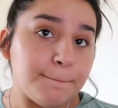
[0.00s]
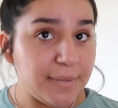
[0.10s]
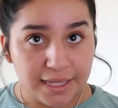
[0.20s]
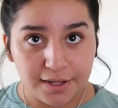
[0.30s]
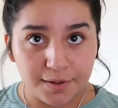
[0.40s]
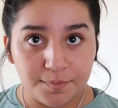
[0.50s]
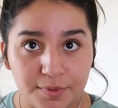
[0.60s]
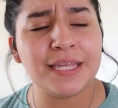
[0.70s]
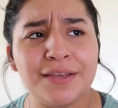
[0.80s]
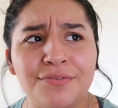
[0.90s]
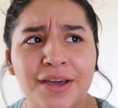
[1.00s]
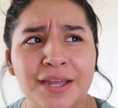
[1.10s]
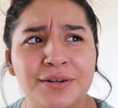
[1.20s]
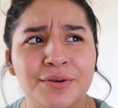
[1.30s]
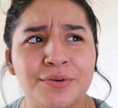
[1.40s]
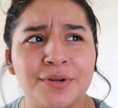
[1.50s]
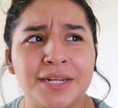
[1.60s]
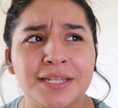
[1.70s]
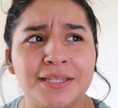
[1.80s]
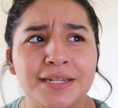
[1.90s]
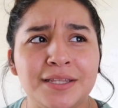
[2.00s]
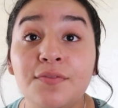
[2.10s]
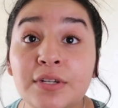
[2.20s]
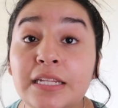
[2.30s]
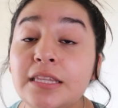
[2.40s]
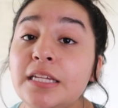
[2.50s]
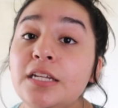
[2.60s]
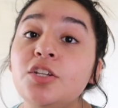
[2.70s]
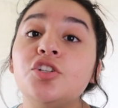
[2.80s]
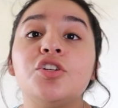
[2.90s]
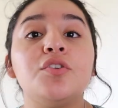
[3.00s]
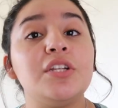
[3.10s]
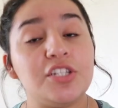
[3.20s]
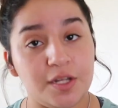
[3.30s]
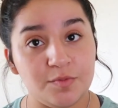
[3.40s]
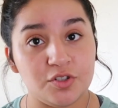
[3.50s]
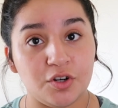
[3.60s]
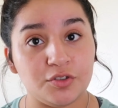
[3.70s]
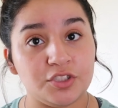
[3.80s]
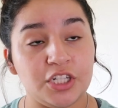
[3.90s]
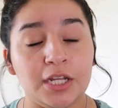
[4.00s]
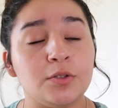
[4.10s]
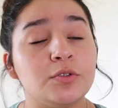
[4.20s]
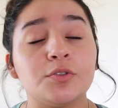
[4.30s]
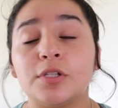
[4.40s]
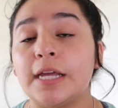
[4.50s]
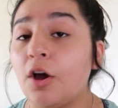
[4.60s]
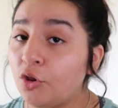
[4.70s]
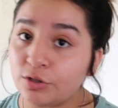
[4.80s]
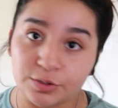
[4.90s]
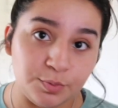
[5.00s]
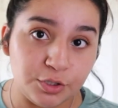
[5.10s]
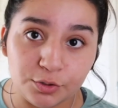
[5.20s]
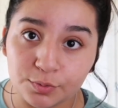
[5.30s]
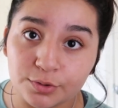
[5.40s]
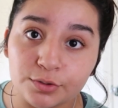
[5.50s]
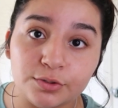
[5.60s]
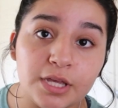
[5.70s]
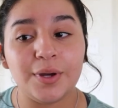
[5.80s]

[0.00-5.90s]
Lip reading: makeup. Like, if I know anything, if anything, you should go to James Charles channels or like all those beauty gurus,